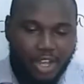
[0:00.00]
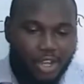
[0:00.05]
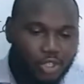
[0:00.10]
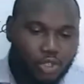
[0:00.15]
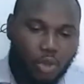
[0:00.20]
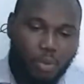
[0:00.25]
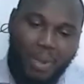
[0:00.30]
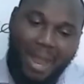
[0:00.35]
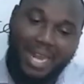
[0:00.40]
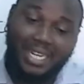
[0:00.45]

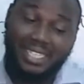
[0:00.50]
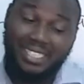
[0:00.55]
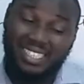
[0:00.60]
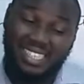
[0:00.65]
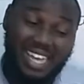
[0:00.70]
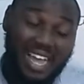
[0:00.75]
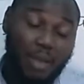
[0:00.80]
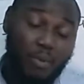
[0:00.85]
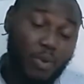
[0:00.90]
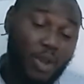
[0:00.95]
So by the
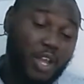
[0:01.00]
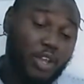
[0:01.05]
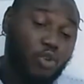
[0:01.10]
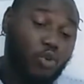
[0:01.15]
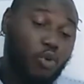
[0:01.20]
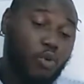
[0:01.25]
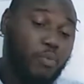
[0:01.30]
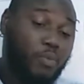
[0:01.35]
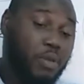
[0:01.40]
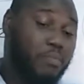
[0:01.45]
time when you
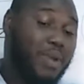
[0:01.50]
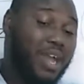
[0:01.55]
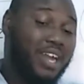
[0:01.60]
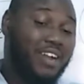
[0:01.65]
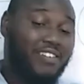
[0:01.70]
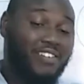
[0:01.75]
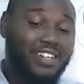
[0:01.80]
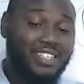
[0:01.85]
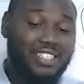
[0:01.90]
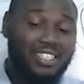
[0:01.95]
will be
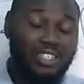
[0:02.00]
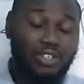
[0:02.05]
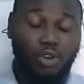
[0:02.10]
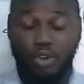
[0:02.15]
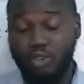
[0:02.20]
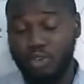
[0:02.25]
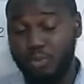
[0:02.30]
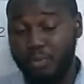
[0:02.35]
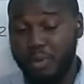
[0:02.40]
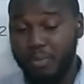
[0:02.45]
migrating
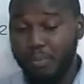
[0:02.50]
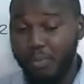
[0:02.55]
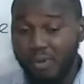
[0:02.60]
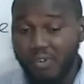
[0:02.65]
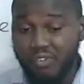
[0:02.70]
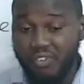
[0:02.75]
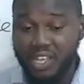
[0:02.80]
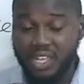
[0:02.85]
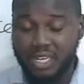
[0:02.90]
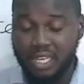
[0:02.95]
or you'll be
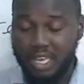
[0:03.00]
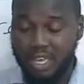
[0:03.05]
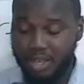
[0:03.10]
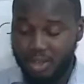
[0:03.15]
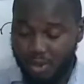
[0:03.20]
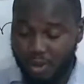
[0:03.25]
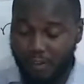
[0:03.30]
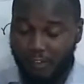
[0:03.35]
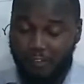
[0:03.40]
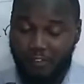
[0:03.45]
moving
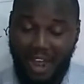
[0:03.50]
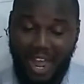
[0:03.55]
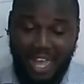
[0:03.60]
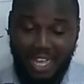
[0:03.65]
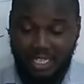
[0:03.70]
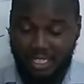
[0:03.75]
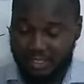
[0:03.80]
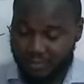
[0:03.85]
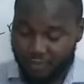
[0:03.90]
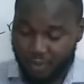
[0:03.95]
your
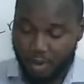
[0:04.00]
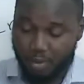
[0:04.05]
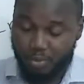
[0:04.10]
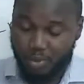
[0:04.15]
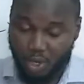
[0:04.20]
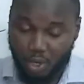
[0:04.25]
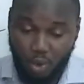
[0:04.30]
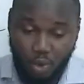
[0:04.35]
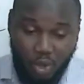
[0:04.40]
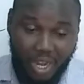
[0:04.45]
files from
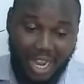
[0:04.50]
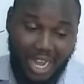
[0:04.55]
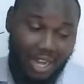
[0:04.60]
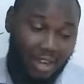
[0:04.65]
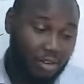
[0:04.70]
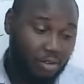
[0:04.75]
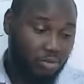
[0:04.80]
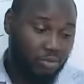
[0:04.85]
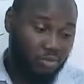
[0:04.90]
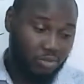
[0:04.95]
your
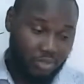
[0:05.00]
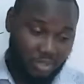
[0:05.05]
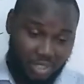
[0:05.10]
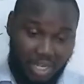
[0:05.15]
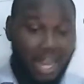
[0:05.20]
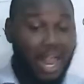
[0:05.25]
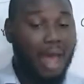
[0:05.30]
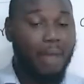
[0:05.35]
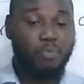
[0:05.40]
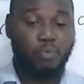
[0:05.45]
local
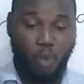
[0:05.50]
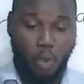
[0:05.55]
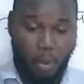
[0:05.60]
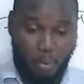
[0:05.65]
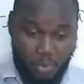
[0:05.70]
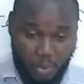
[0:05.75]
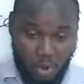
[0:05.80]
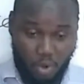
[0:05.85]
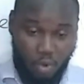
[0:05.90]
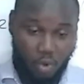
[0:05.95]

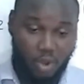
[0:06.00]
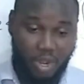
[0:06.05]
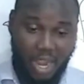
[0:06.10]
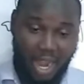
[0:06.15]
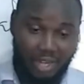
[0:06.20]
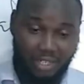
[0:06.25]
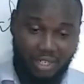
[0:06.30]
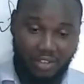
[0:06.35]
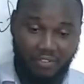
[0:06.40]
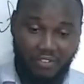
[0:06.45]
laptop, your
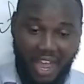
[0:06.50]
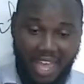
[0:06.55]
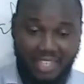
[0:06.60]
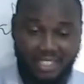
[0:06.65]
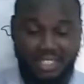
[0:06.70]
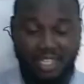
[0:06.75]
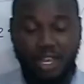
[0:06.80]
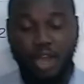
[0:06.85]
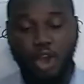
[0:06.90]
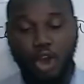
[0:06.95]
local
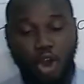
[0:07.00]
device,